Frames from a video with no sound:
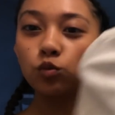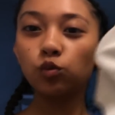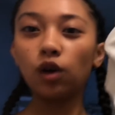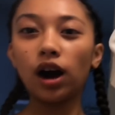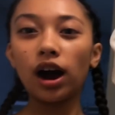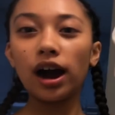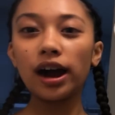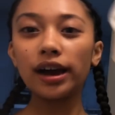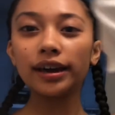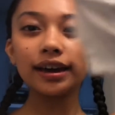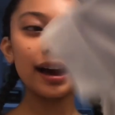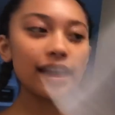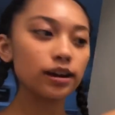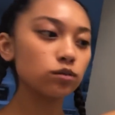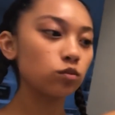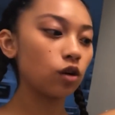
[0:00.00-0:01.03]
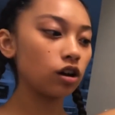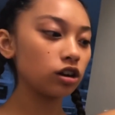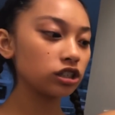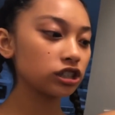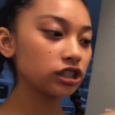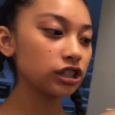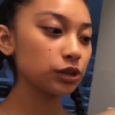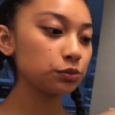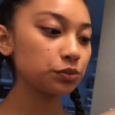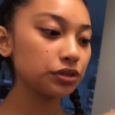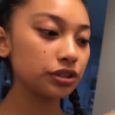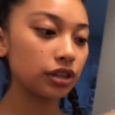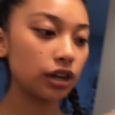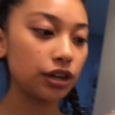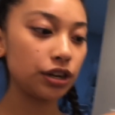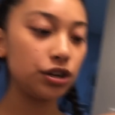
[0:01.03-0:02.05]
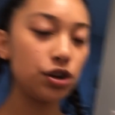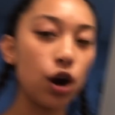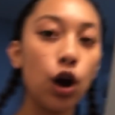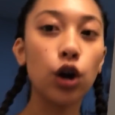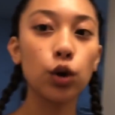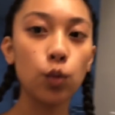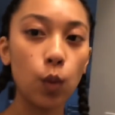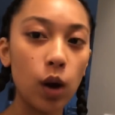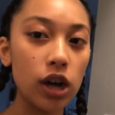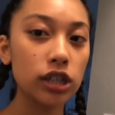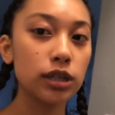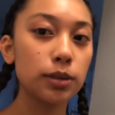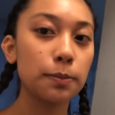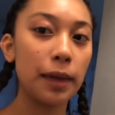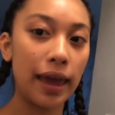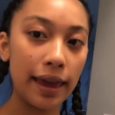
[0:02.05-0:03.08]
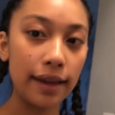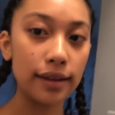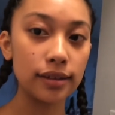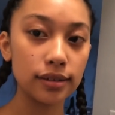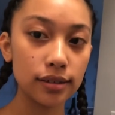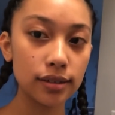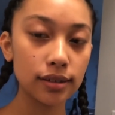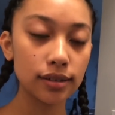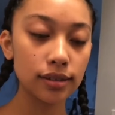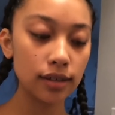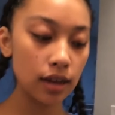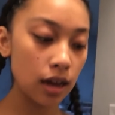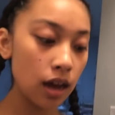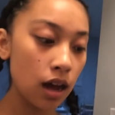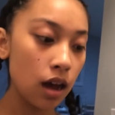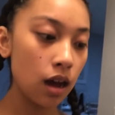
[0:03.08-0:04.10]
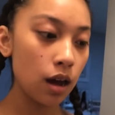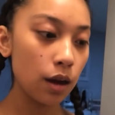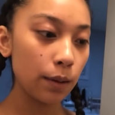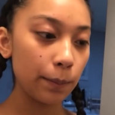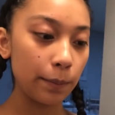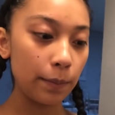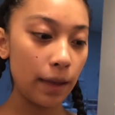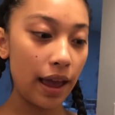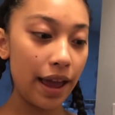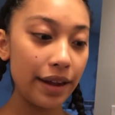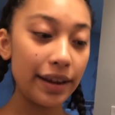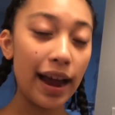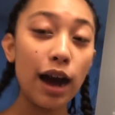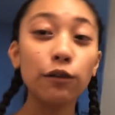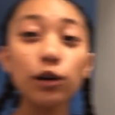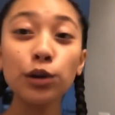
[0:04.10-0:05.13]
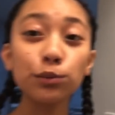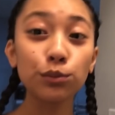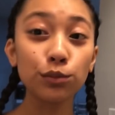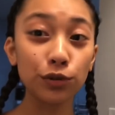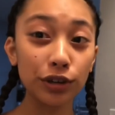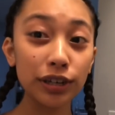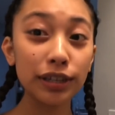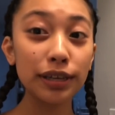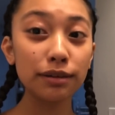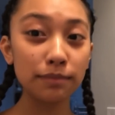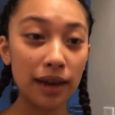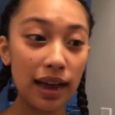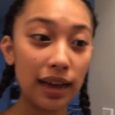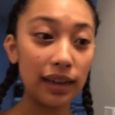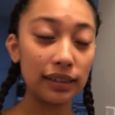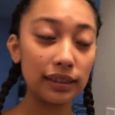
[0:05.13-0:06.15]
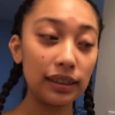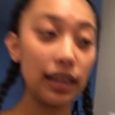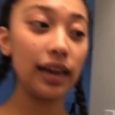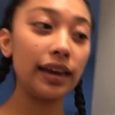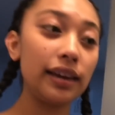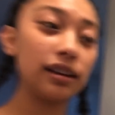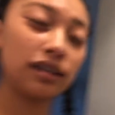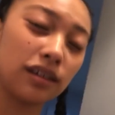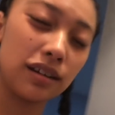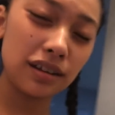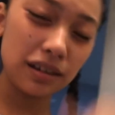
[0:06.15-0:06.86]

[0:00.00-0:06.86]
why I washed it with dark wash pants. And now I'm really mad. Like,